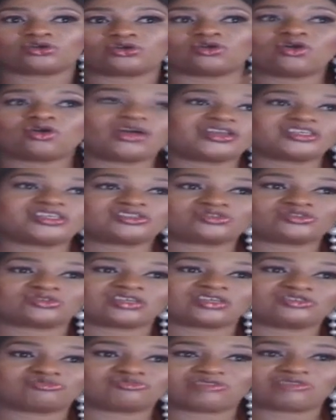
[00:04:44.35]
college
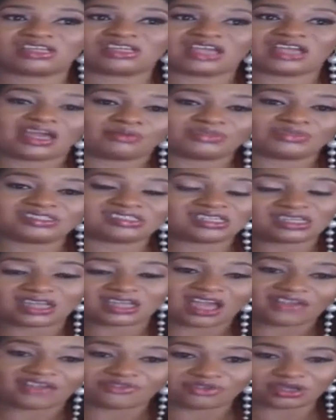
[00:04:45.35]
students' reading habits in
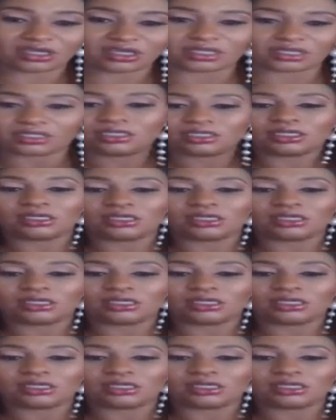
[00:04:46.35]
Africa.